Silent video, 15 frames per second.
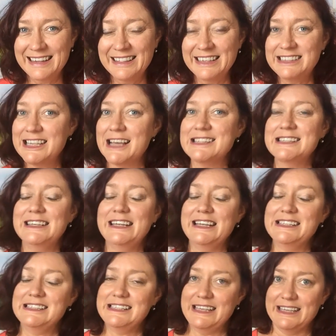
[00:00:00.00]
that doesn't
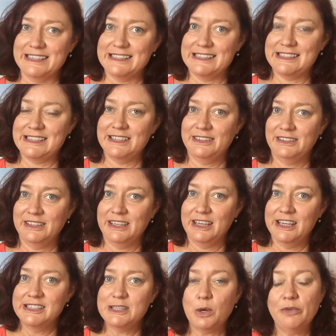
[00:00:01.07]
exist.
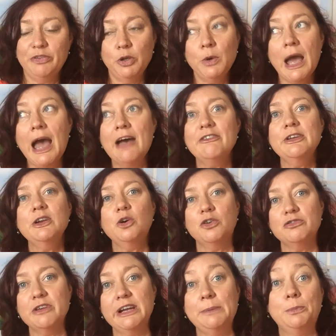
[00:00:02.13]
So if you haven't
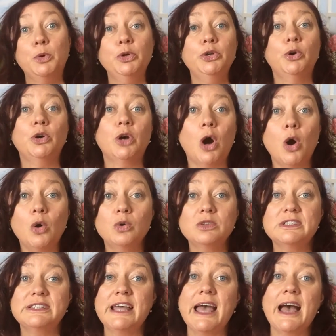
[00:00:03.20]
already put your
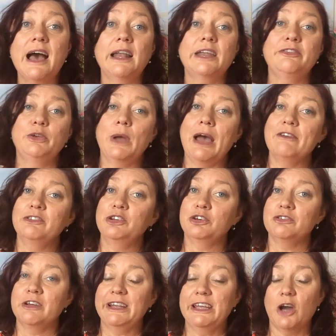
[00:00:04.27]
goals down, if you haven't
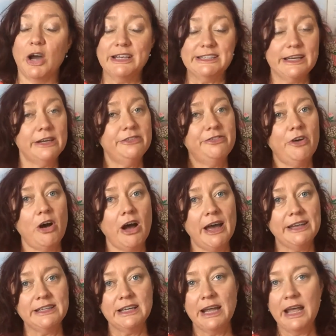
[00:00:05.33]
already identified